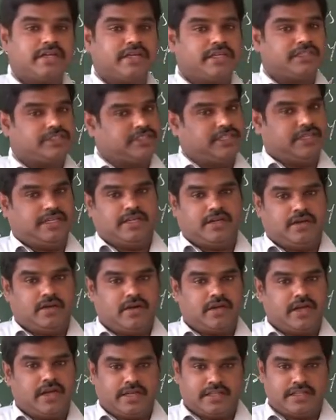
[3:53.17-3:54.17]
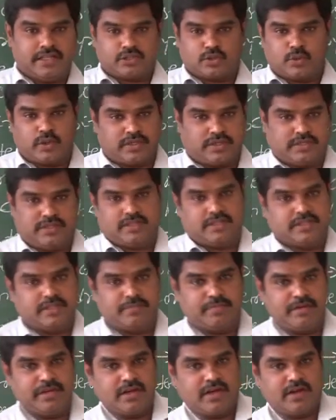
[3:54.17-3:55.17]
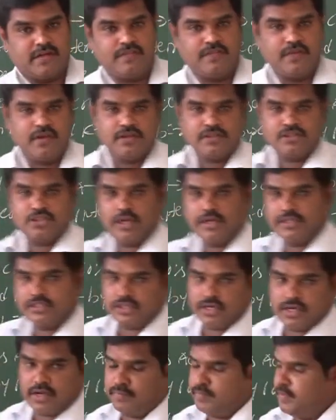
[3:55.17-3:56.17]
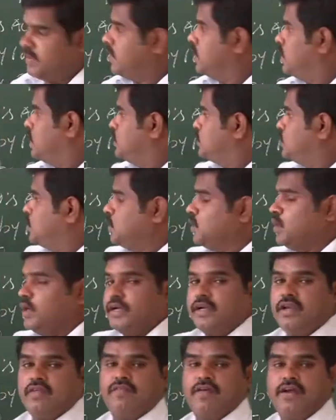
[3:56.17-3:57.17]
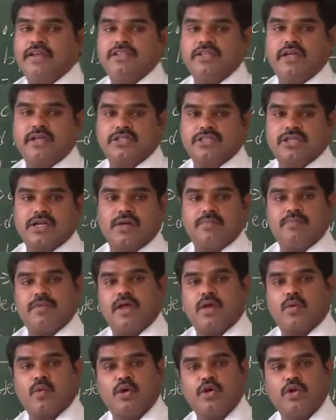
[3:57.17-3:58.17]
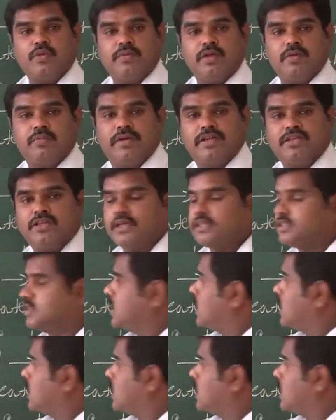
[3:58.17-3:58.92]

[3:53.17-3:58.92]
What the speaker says: seal. Okay, that's what the meaning of joint stock company. So define joint stock company, or what do you mean by joint stock